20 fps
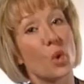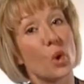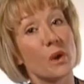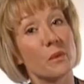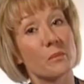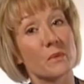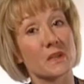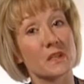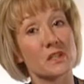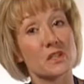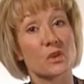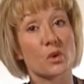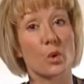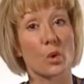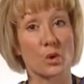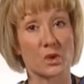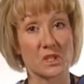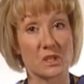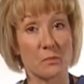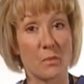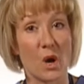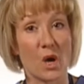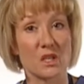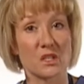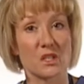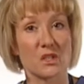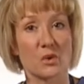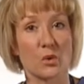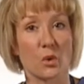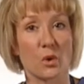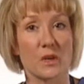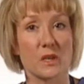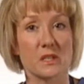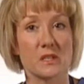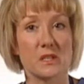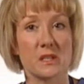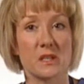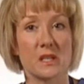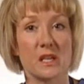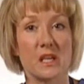Ointments or
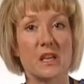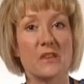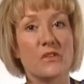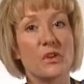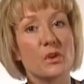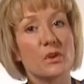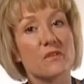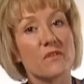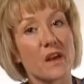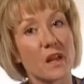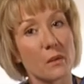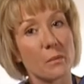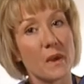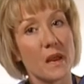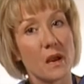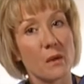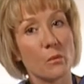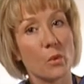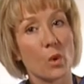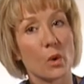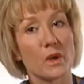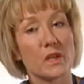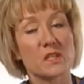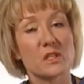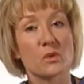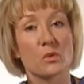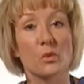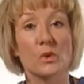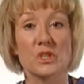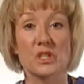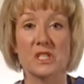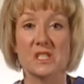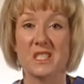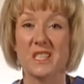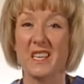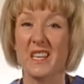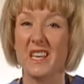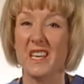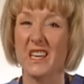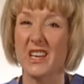suppositories if you develop hemorrhoids, which is
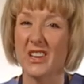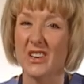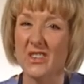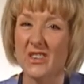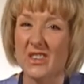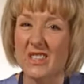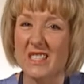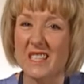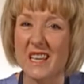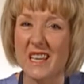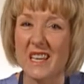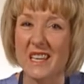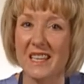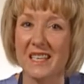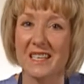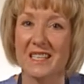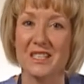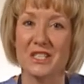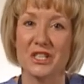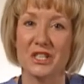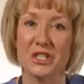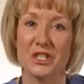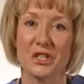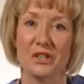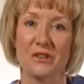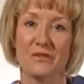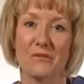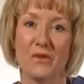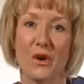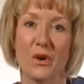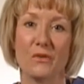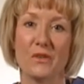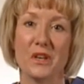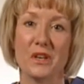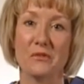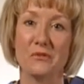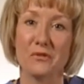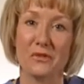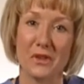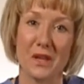an irritating condition involving
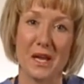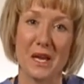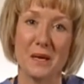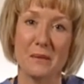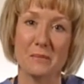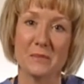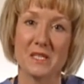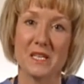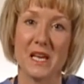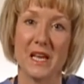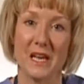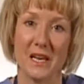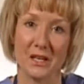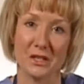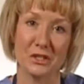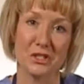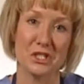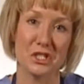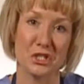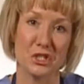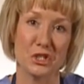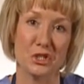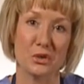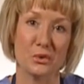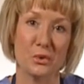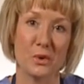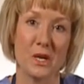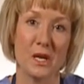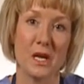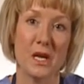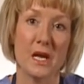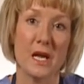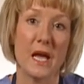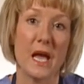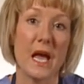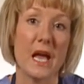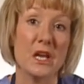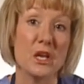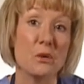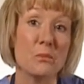inflamed anal tissue,
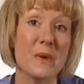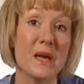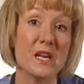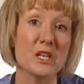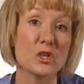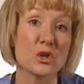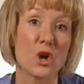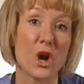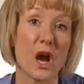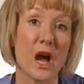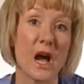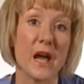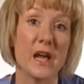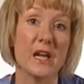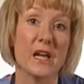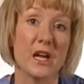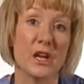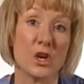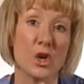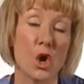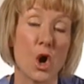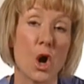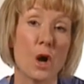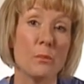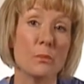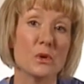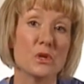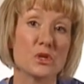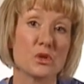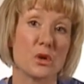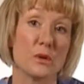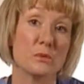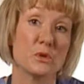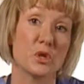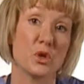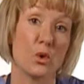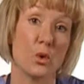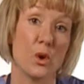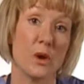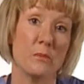and you may try a
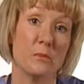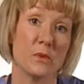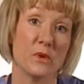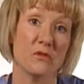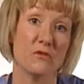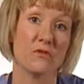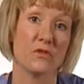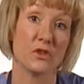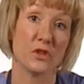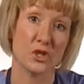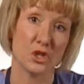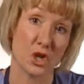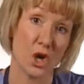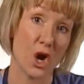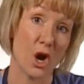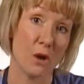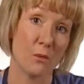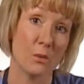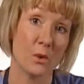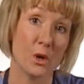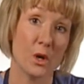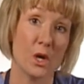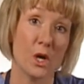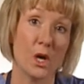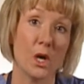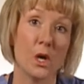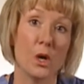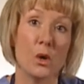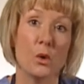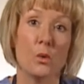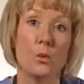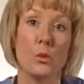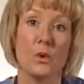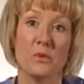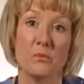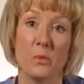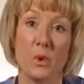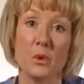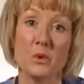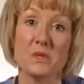non-prescription ointment for the job,
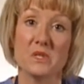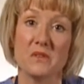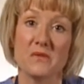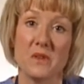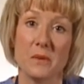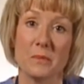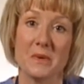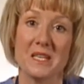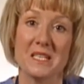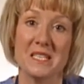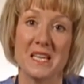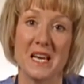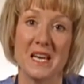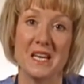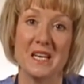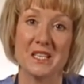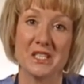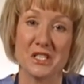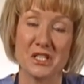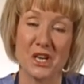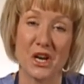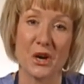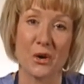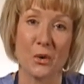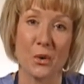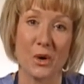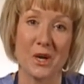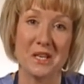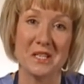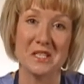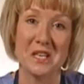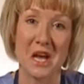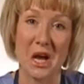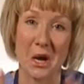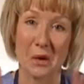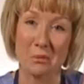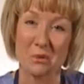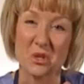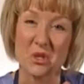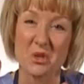with most of them containing a steroid to
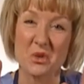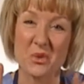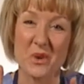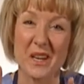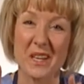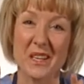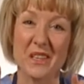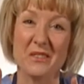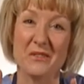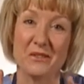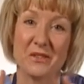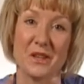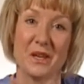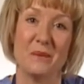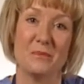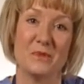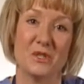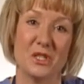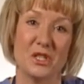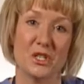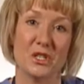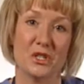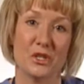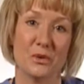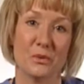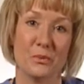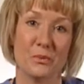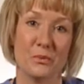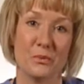help shrink inflamed tissue.